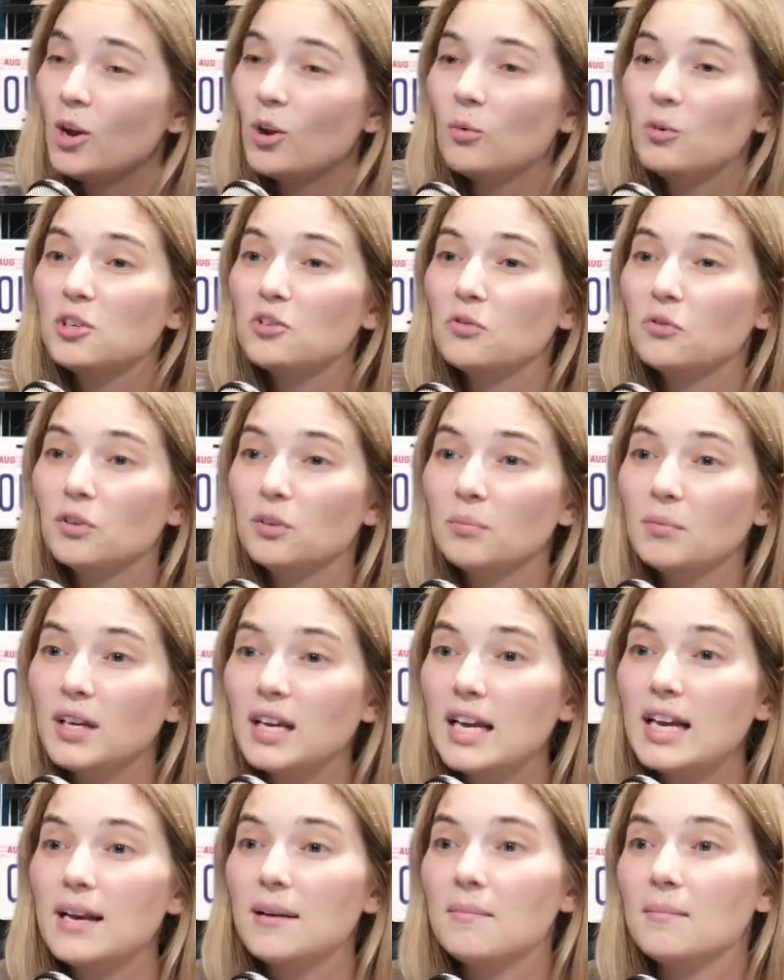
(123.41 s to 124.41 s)
which for
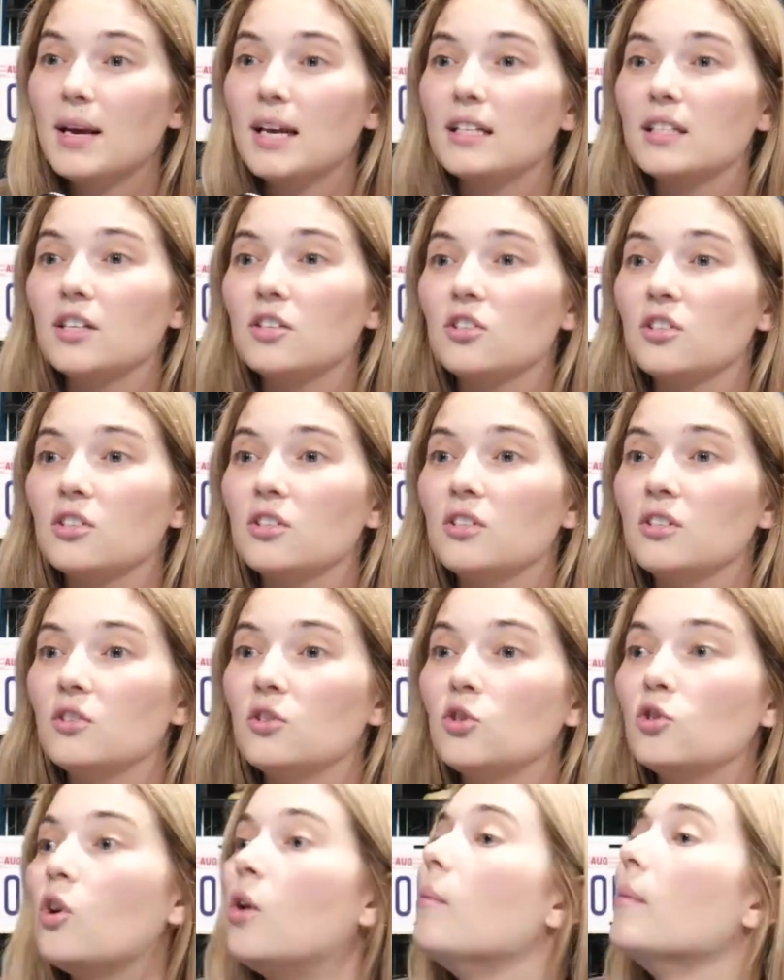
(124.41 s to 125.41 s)
me makes it
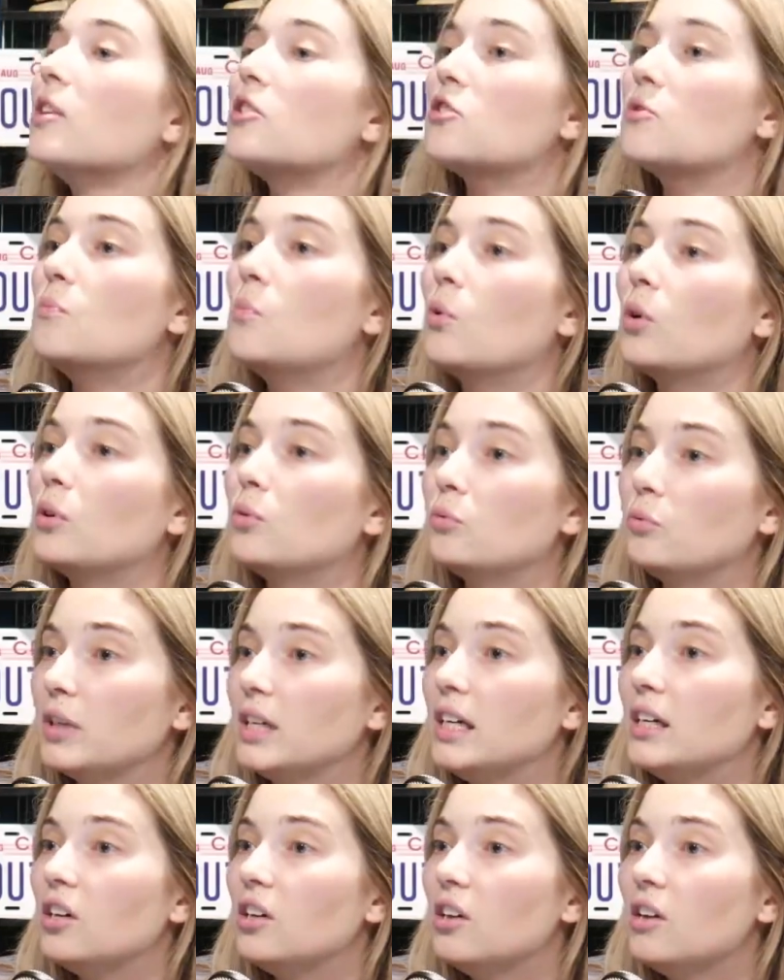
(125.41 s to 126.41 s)
just so much more
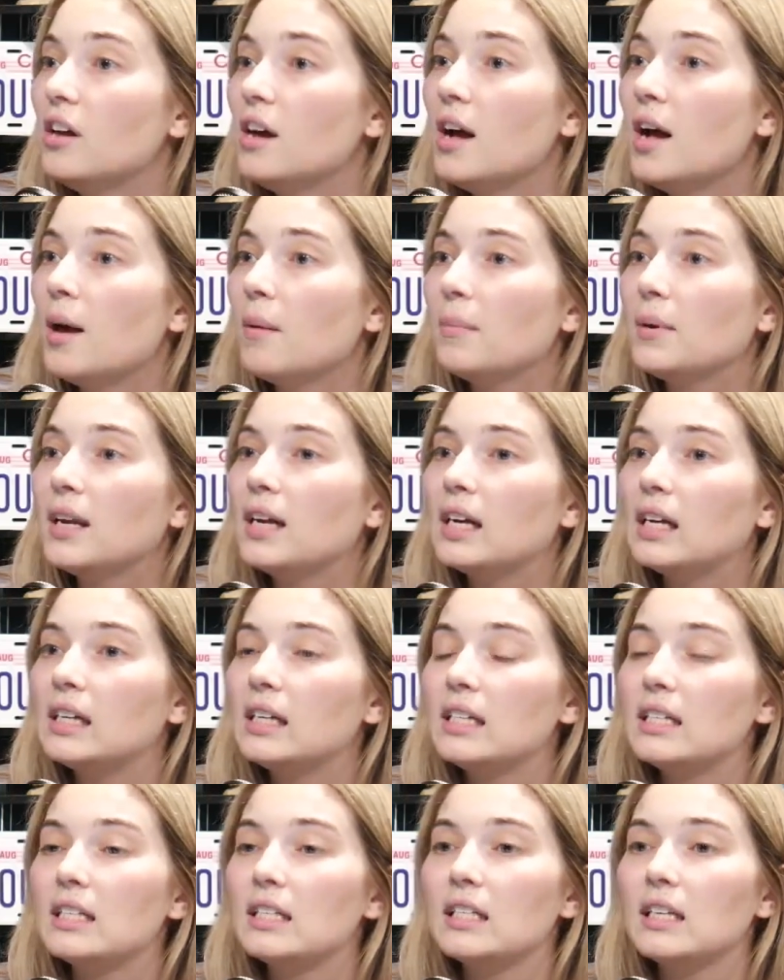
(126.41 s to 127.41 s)
real,
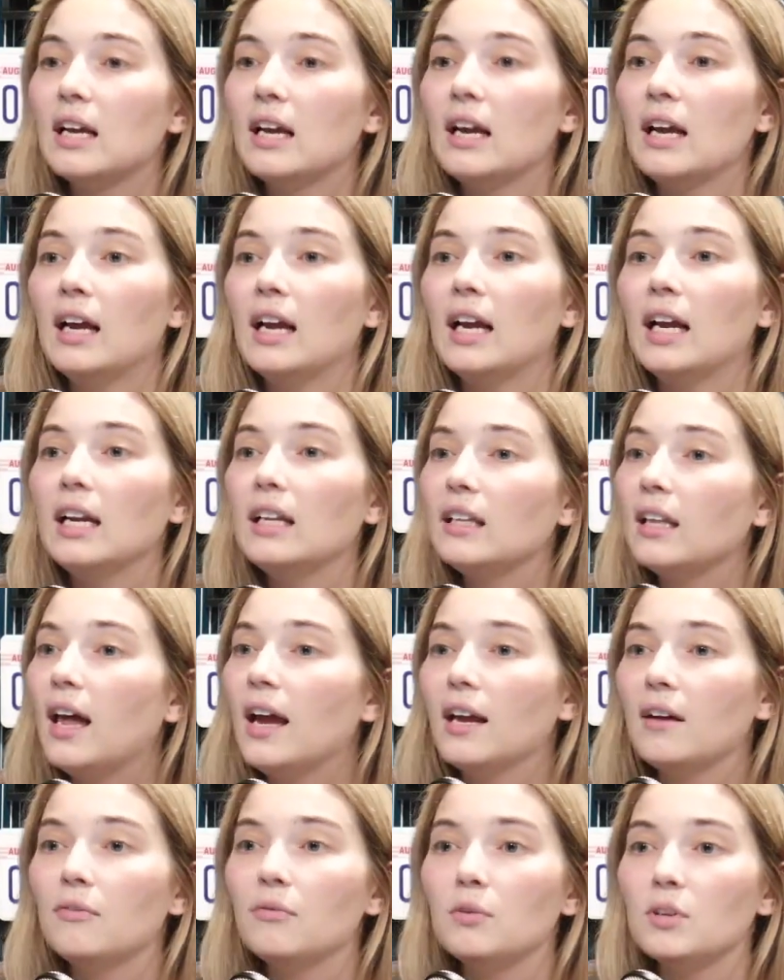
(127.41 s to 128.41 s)
because in
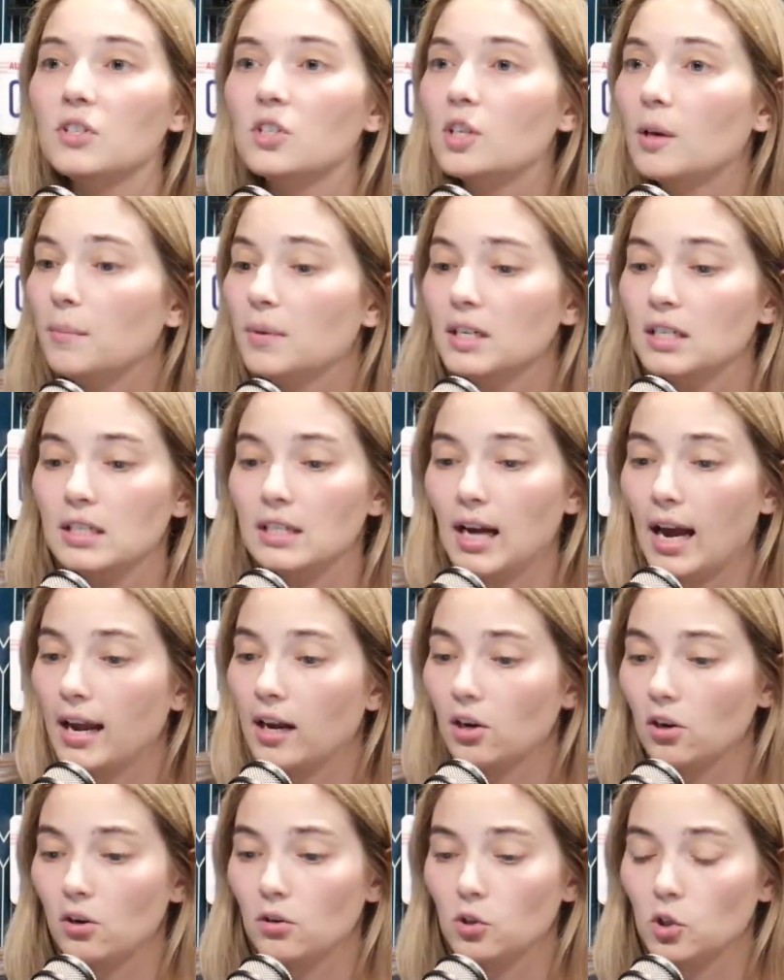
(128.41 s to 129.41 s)
life, when somebody's
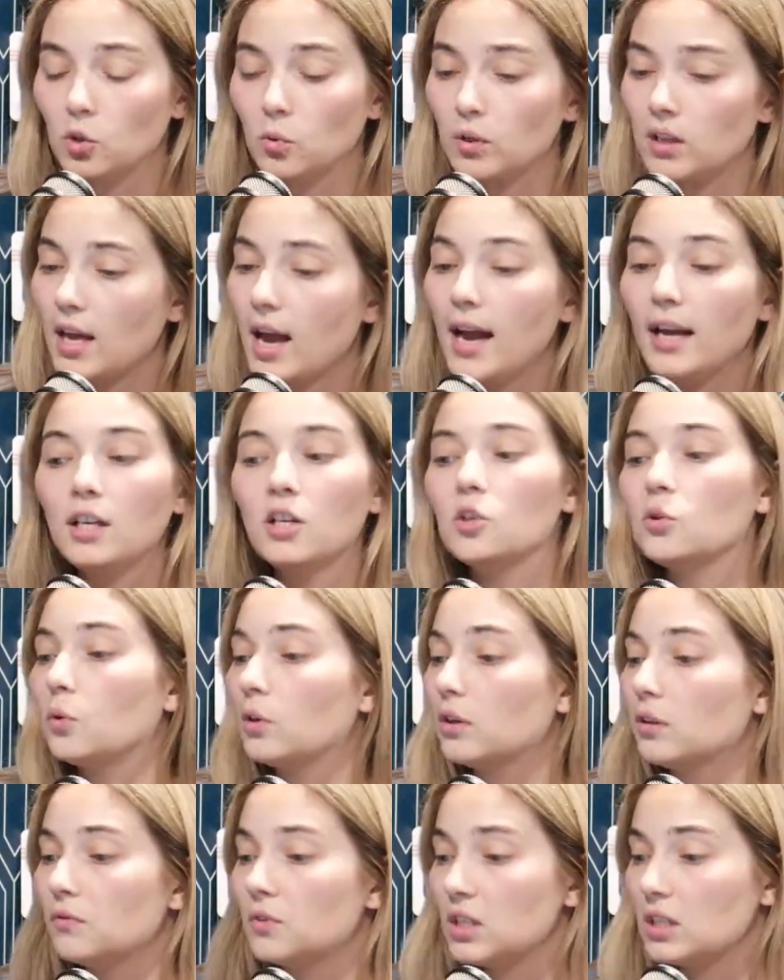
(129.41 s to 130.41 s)
diagnosed with any
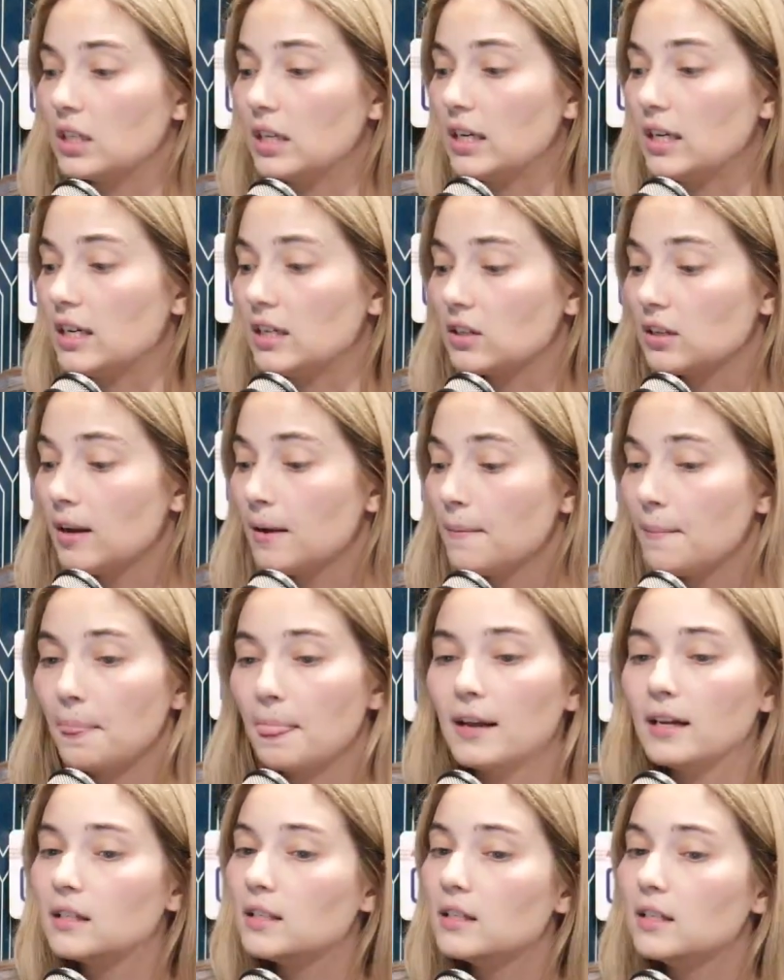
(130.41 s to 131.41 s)
sort of disease,
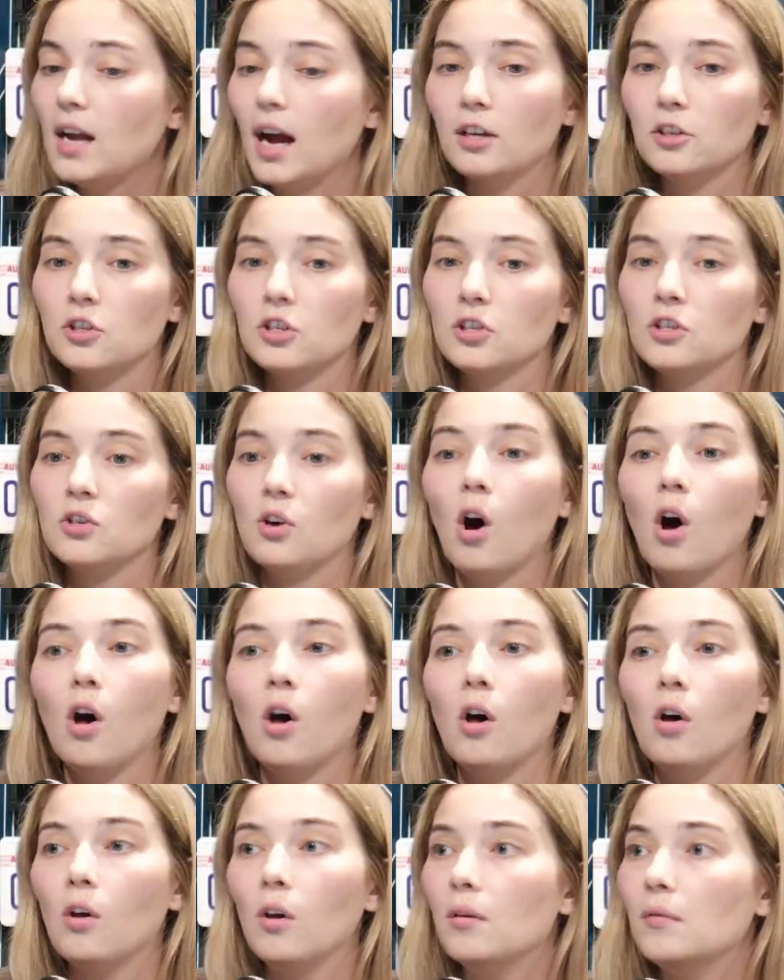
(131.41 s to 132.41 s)
it's not just
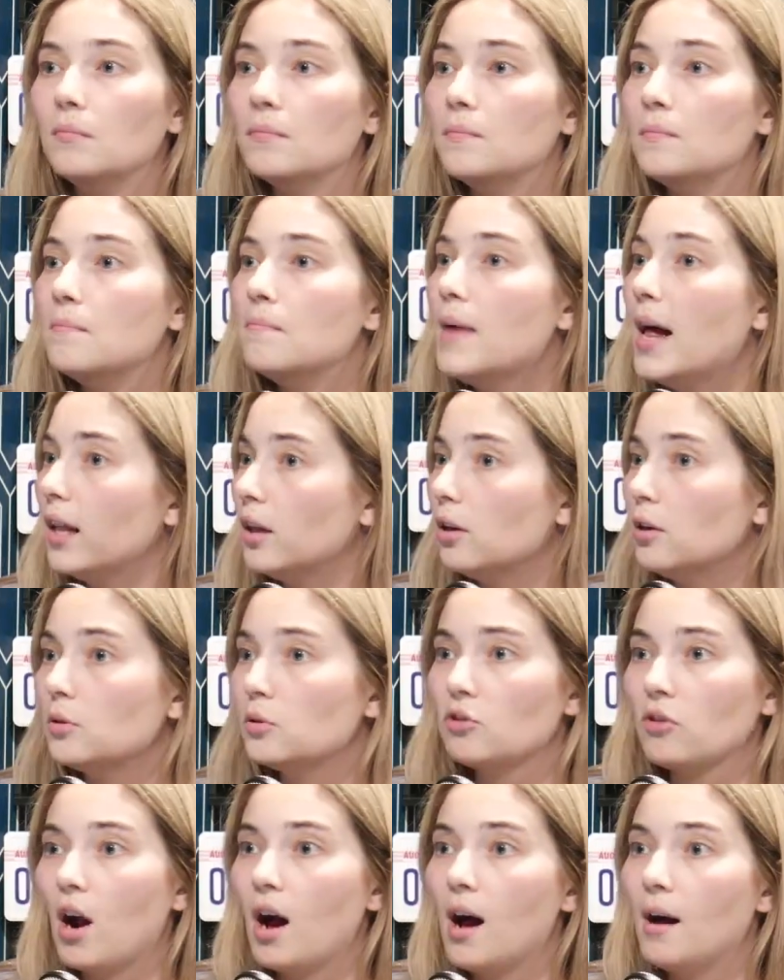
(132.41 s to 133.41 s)
all
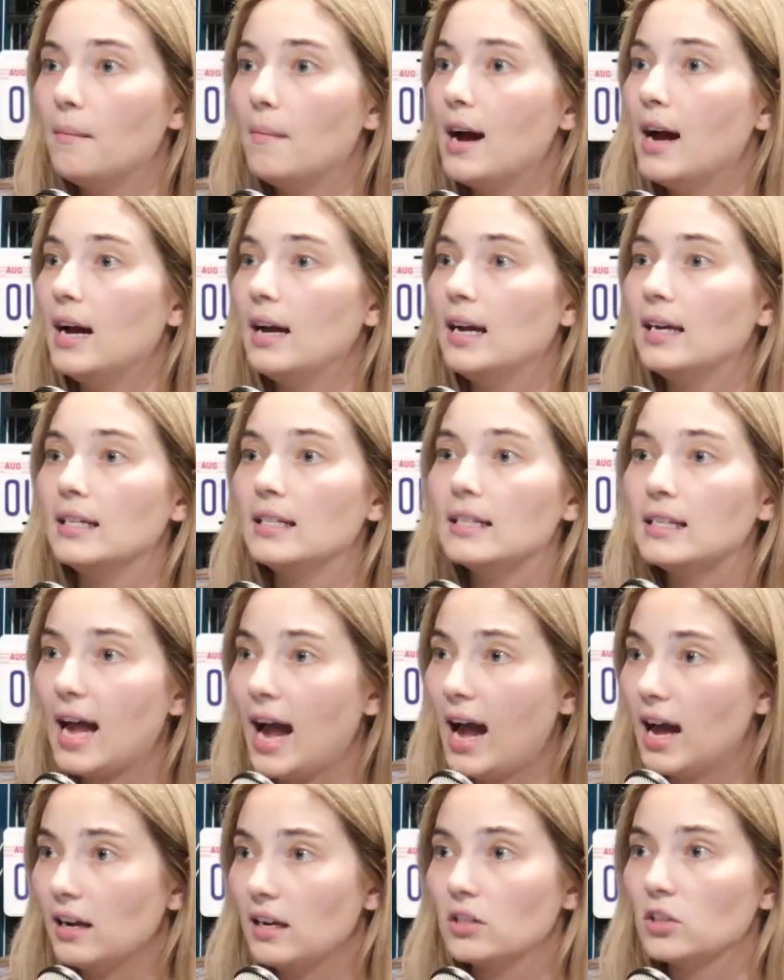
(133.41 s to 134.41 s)
melodrama and
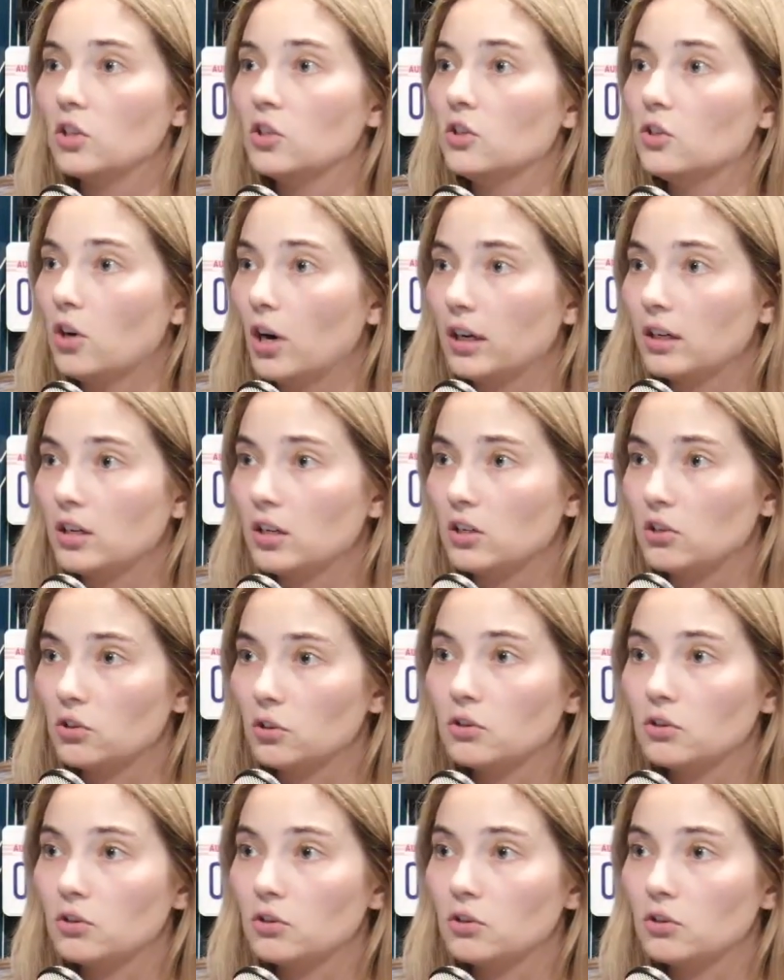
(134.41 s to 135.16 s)
sadness and darkness.